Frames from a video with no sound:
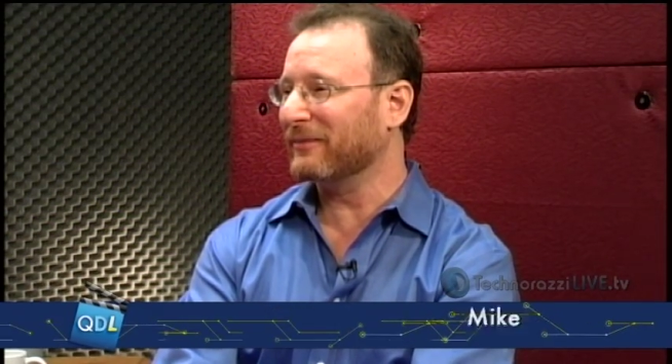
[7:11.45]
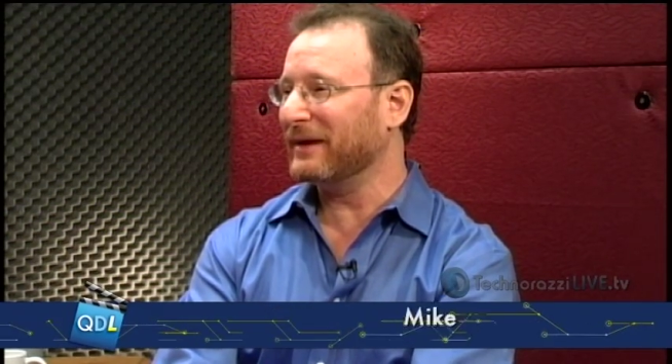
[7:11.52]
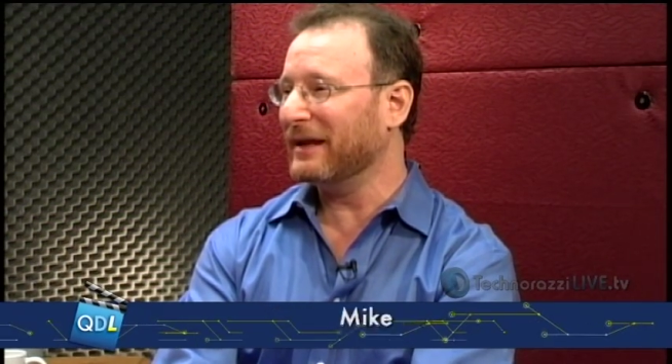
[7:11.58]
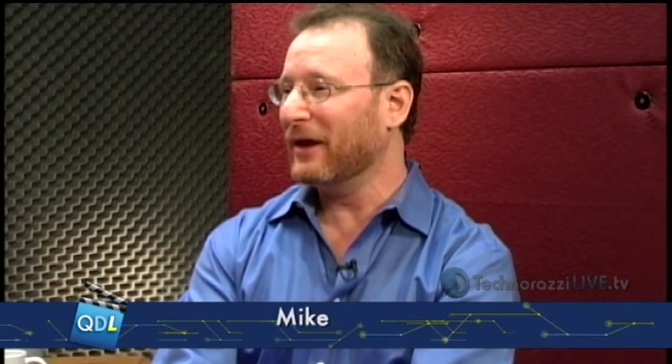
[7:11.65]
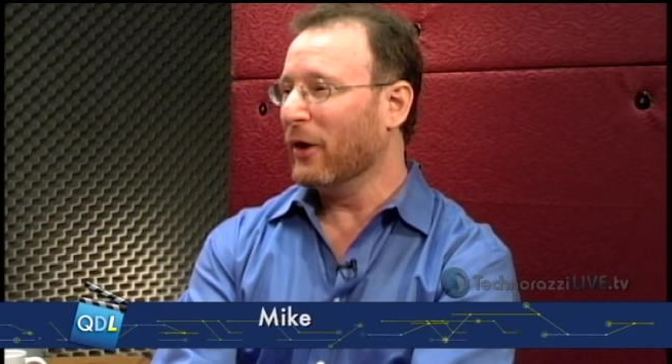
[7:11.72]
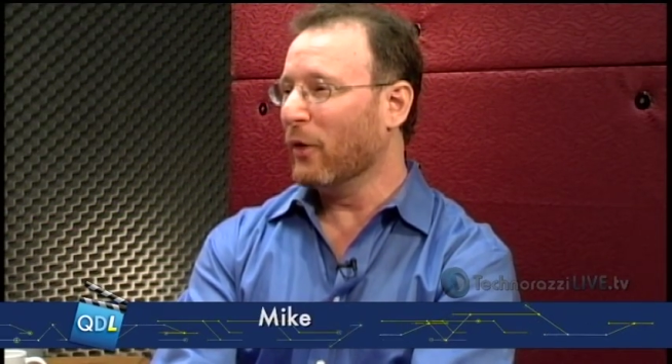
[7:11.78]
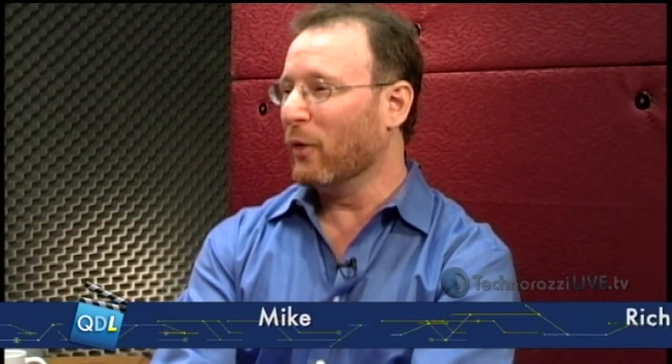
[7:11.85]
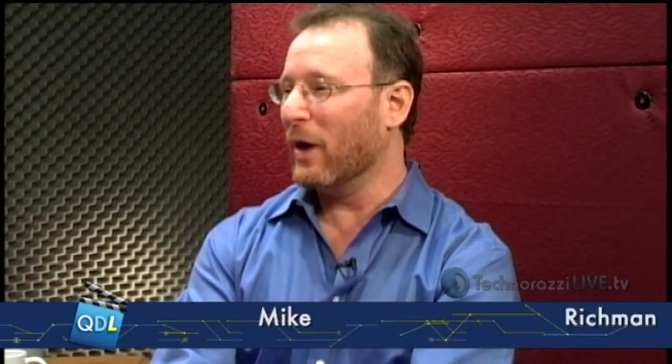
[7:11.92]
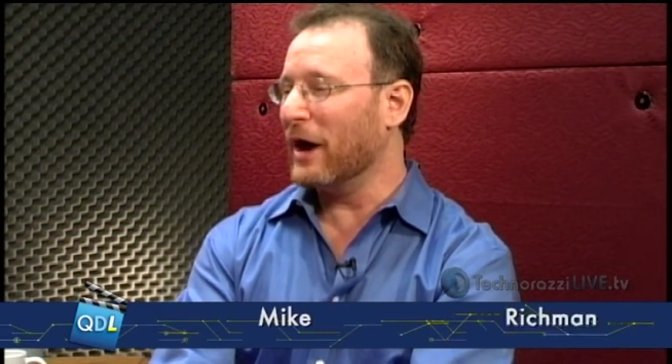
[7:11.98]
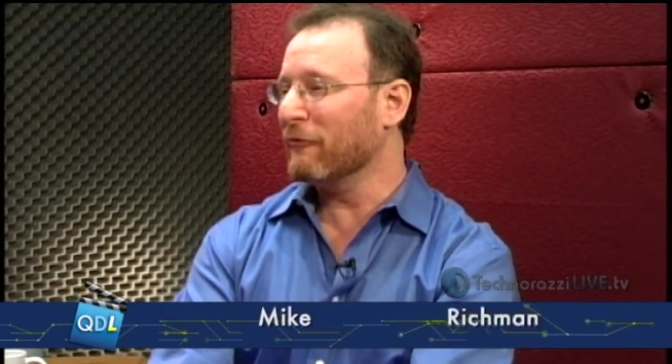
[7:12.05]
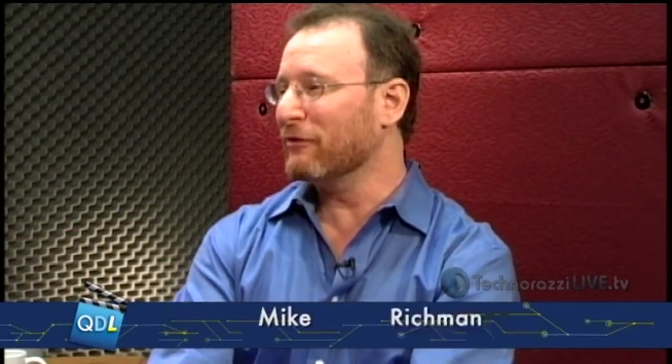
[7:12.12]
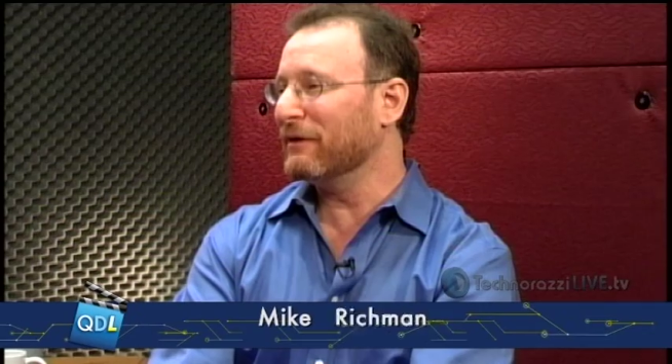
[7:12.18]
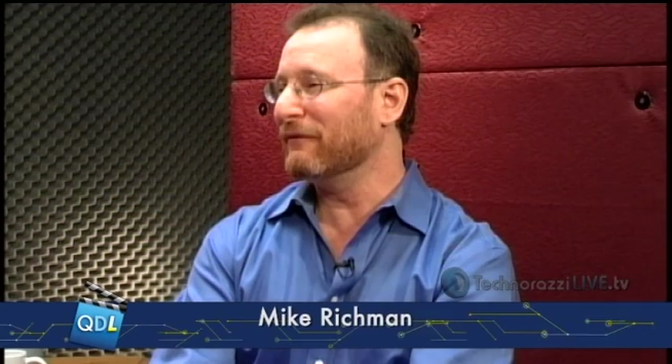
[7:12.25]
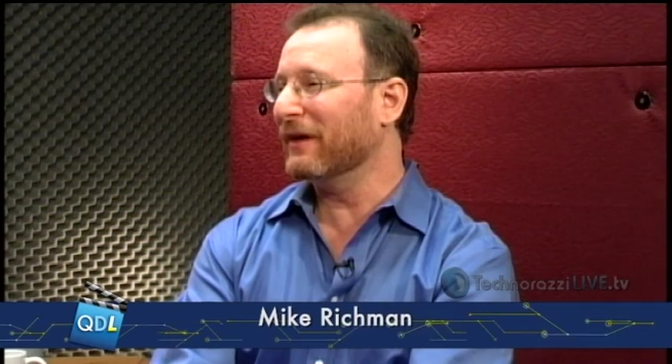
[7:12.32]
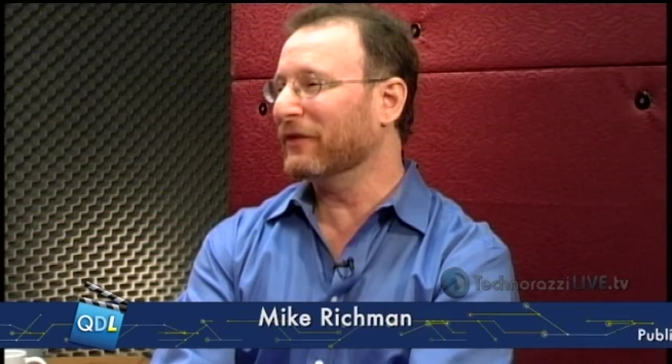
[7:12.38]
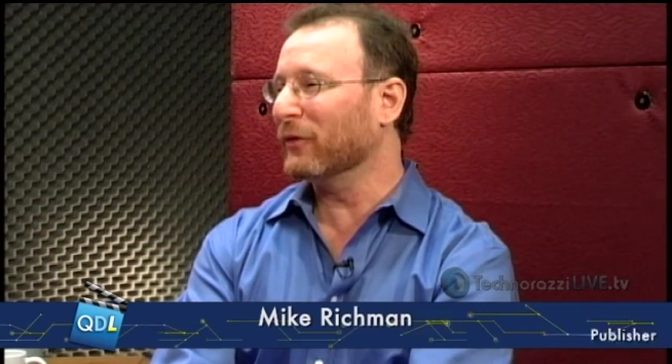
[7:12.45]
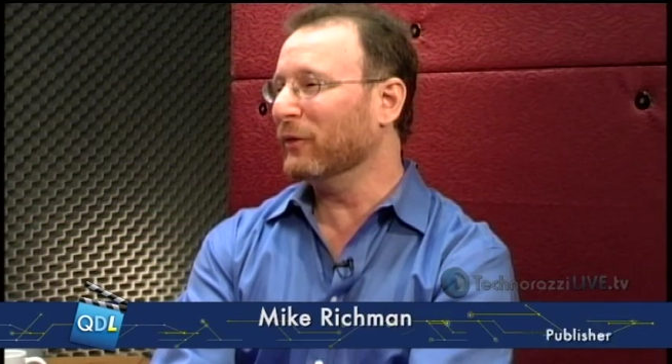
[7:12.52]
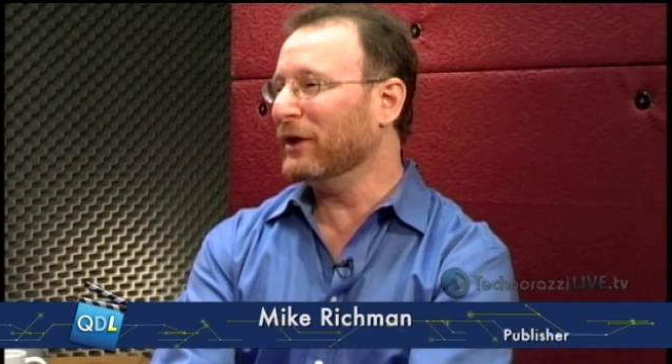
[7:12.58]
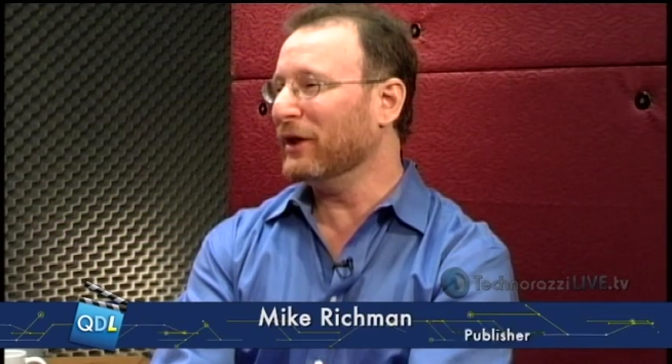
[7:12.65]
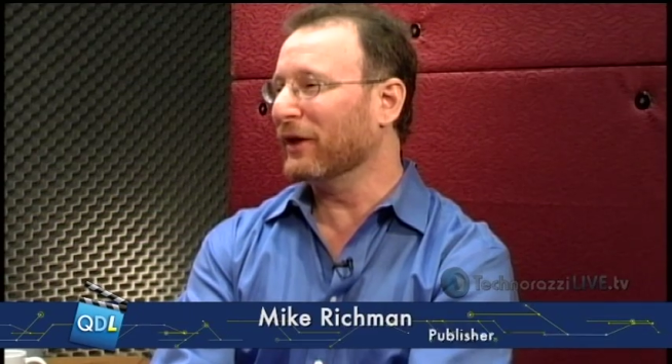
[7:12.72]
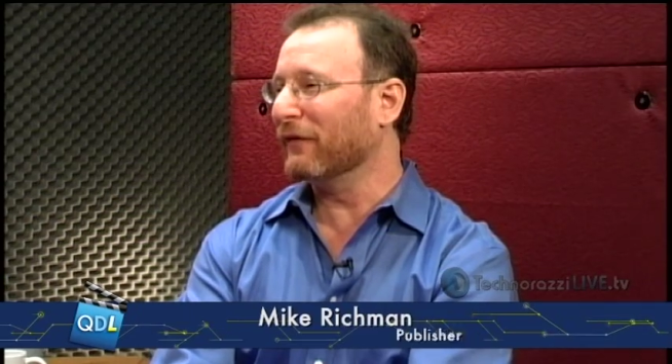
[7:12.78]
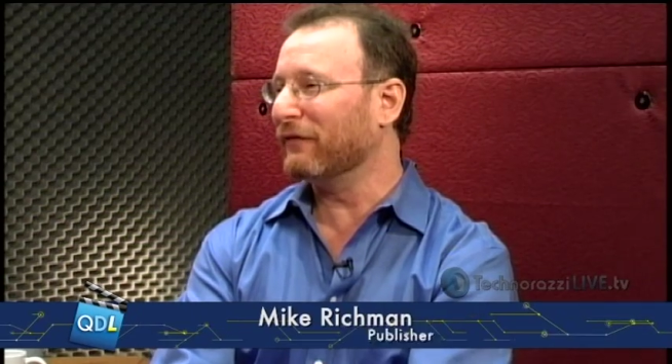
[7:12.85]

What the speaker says: I mean, why reinvent the wheel